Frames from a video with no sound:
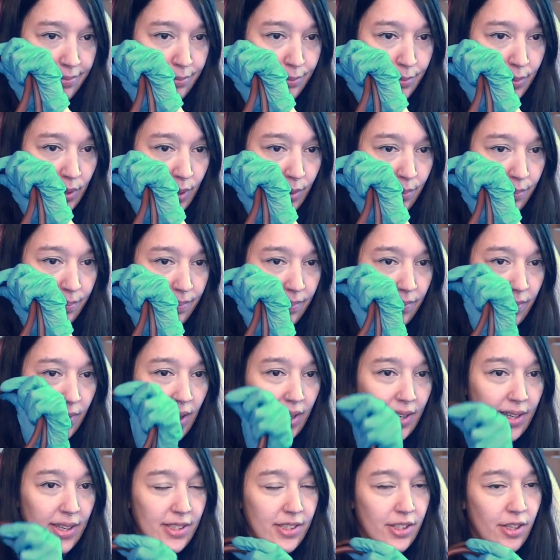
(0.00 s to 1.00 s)
But I
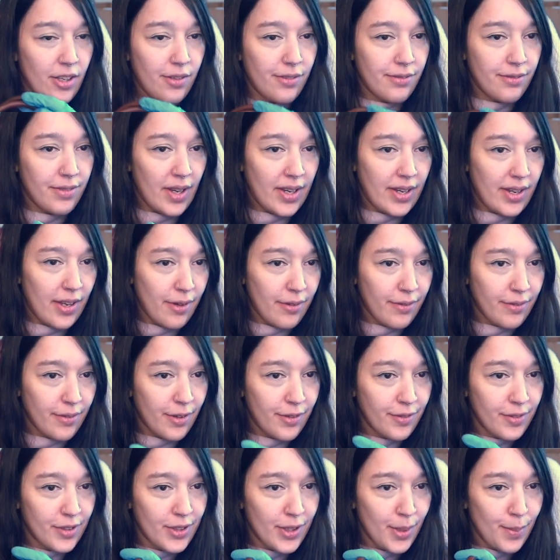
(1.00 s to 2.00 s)
guess I'll find out
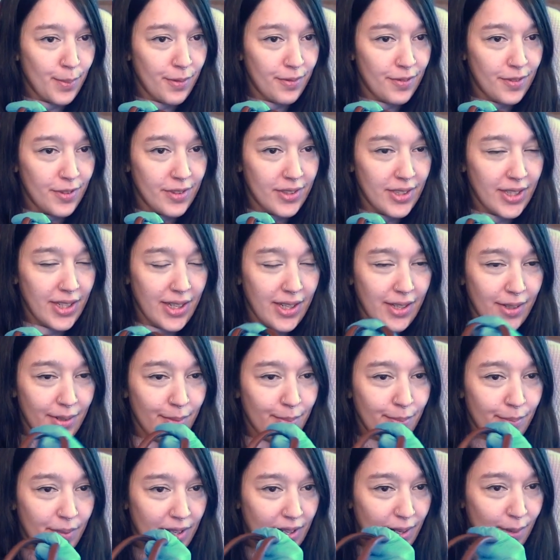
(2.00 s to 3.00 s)
over time of using it,
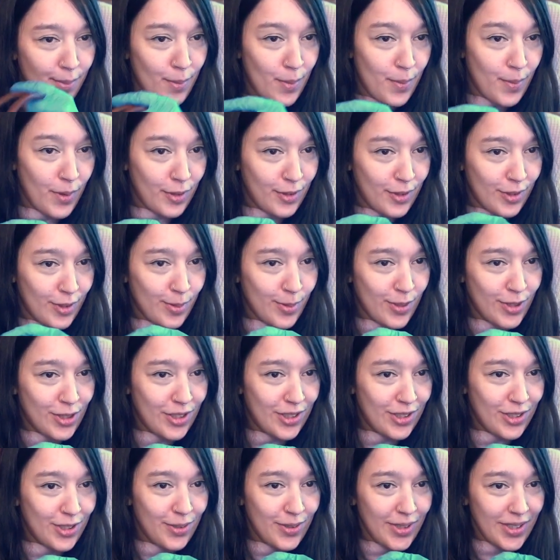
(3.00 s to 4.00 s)
but I'm about to switch
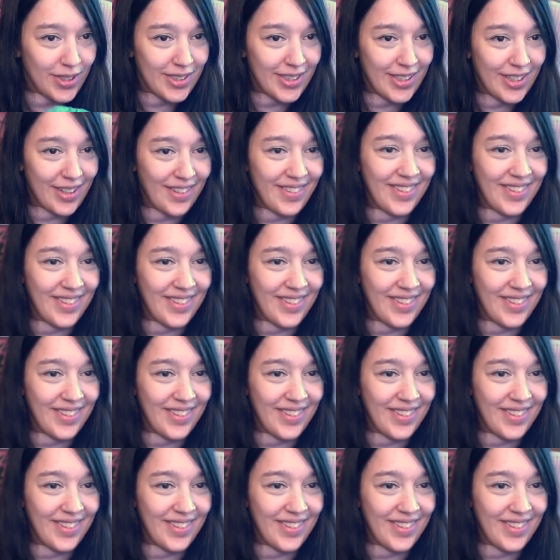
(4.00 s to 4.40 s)
into it, so.